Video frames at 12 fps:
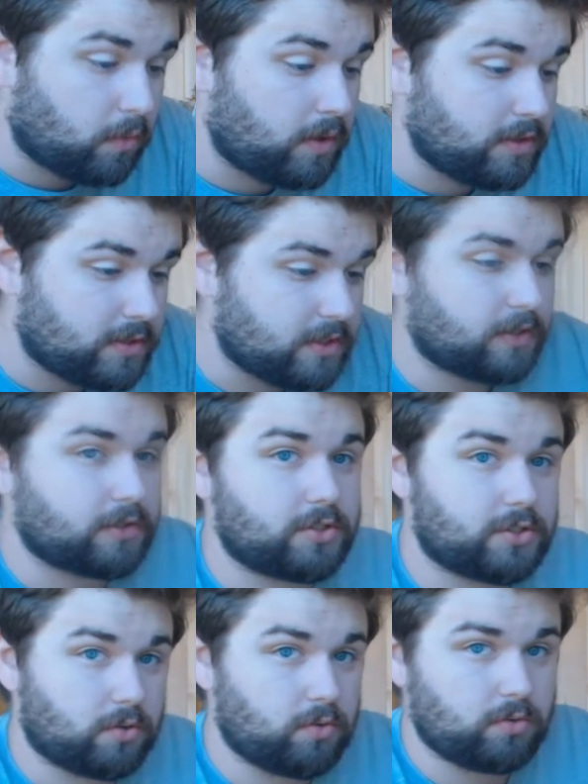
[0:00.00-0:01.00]
the ones that are
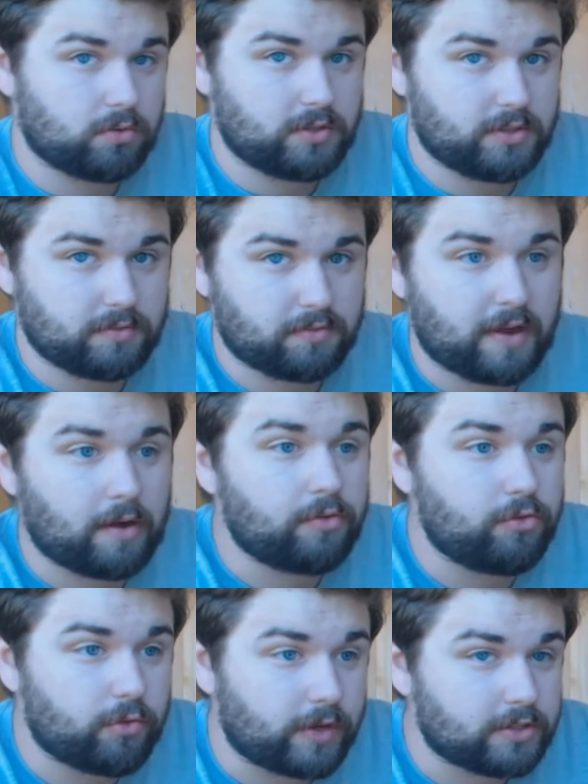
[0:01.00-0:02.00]
sold in
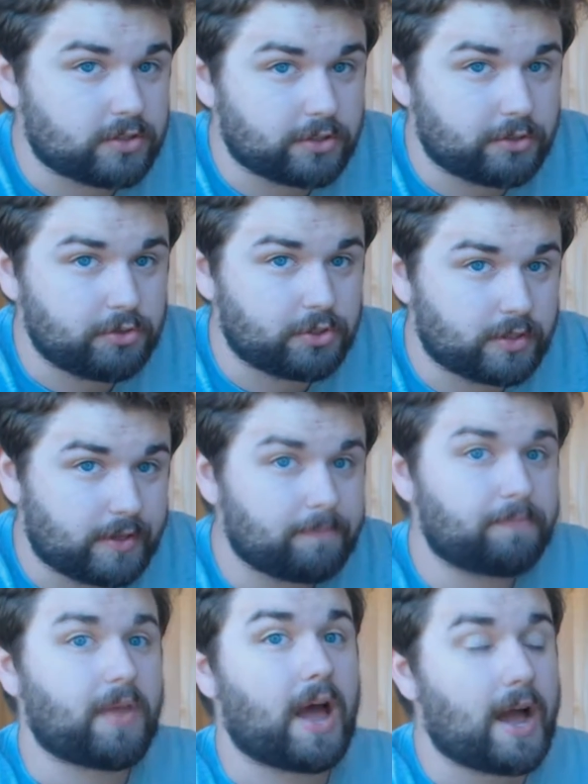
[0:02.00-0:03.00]
fountain drinks, are
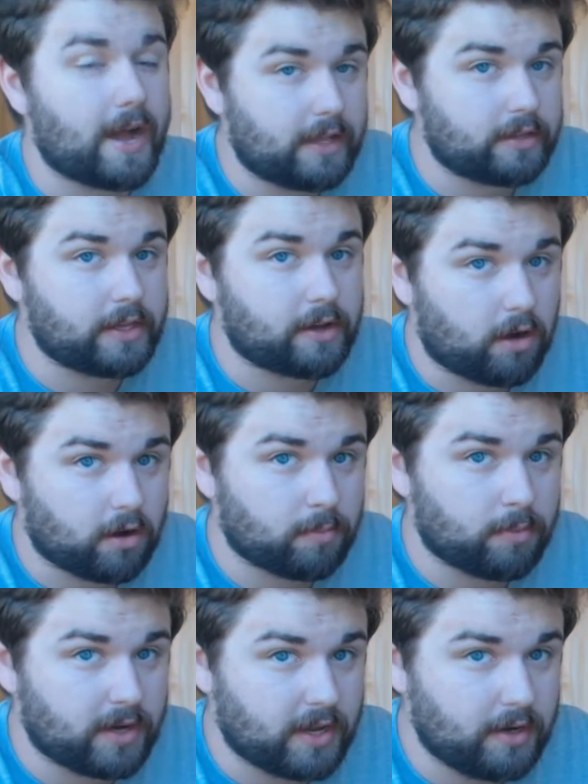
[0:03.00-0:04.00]
usually highly
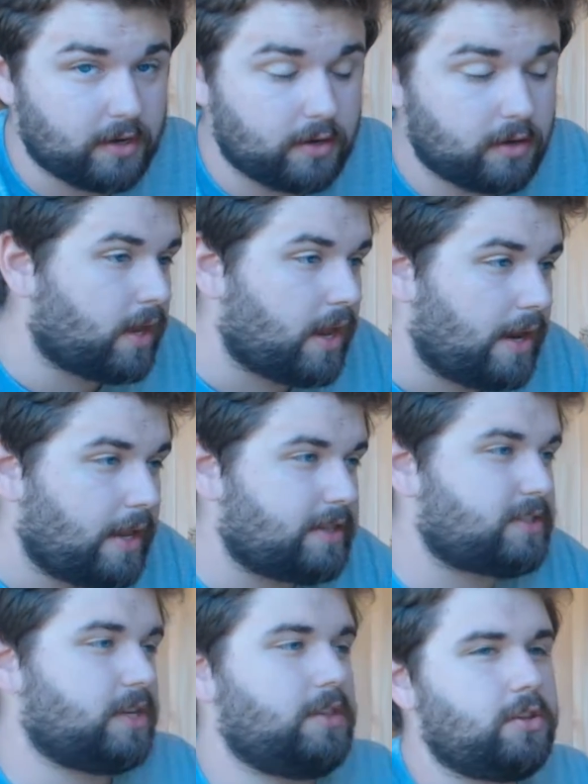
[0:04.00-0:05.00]
carbonated. And
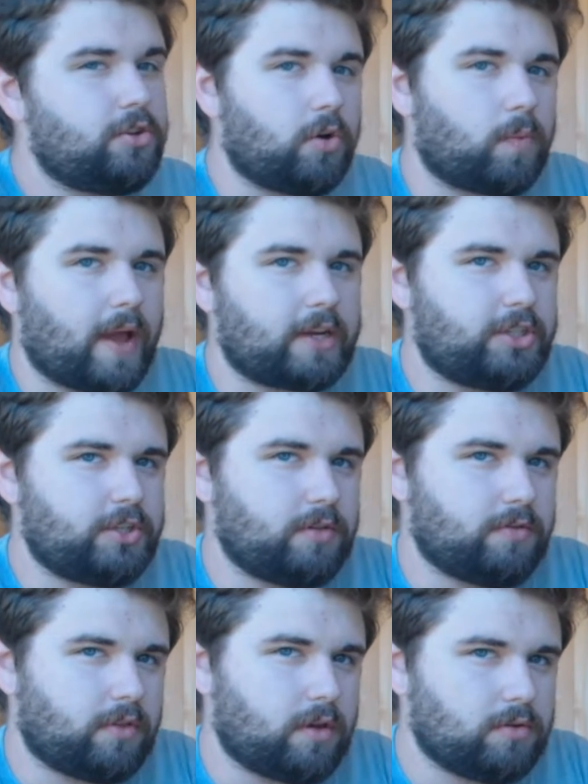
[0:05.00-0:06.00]
it's in the
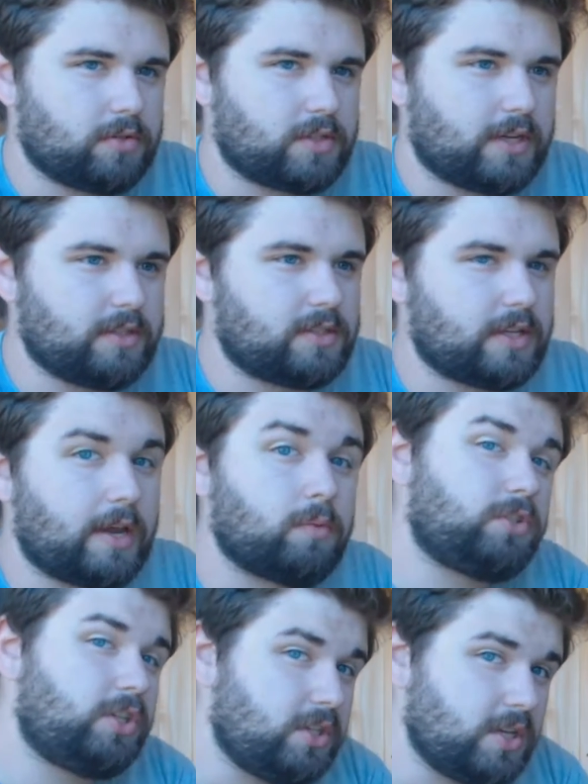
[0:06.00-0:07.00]
direction of those, I'd say,
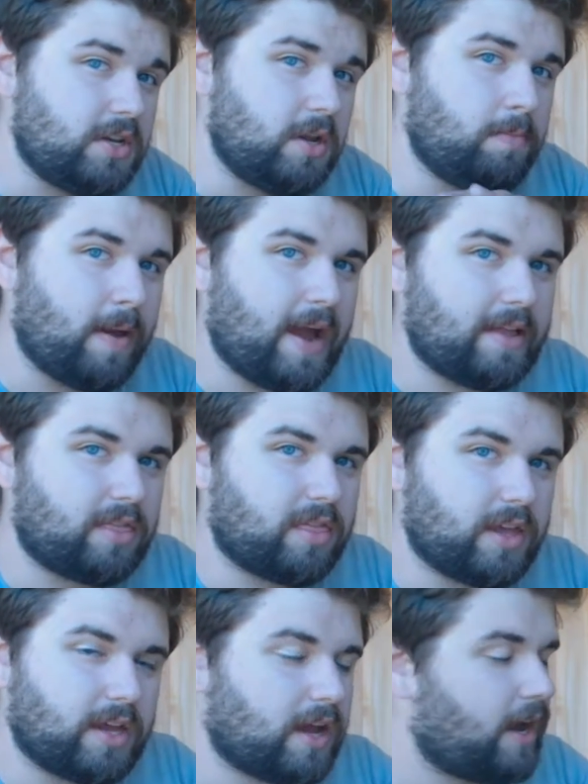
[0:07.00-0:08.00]
which isn't a bad
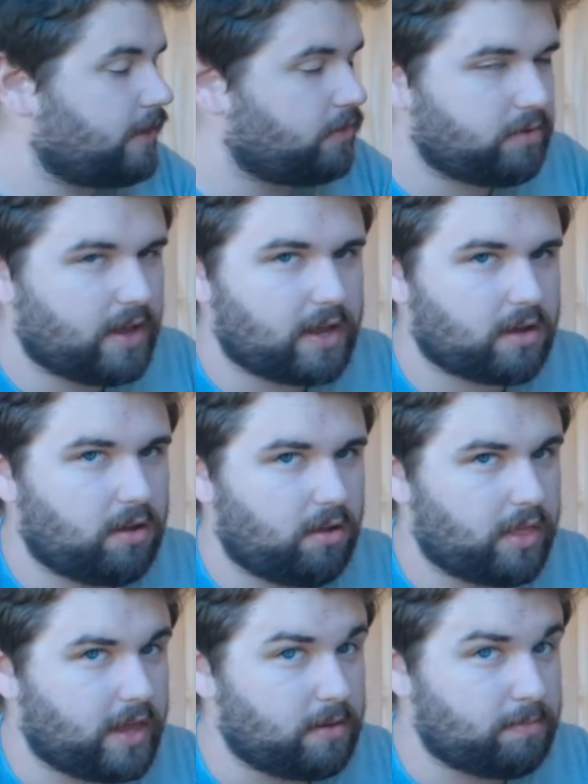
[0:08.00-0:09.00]
thing. I do not
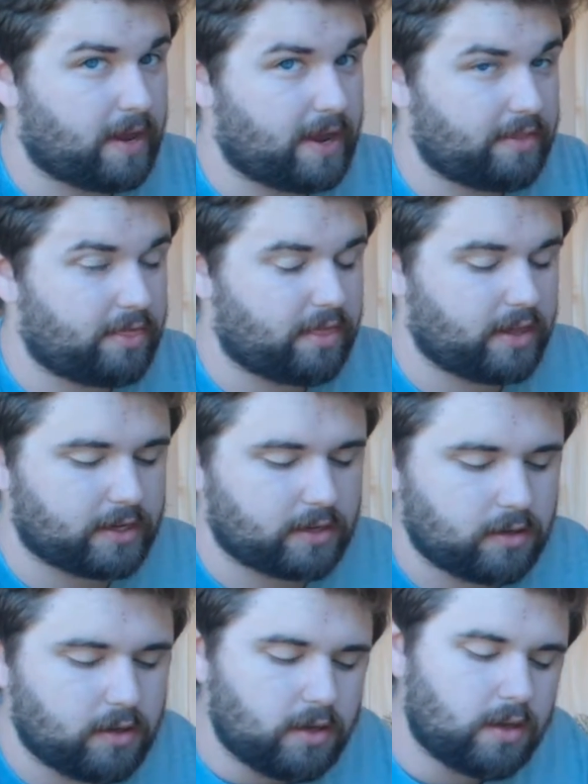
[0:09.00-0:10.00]
call that a bad
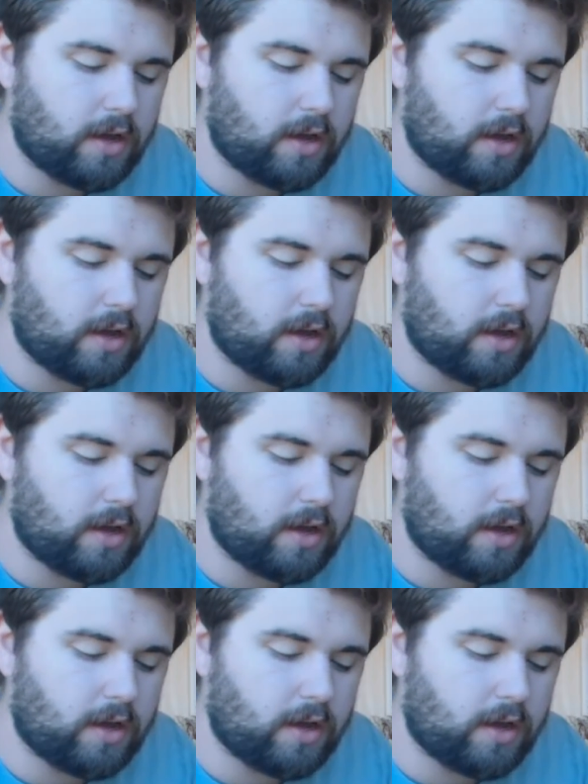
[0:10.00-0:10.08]
thing.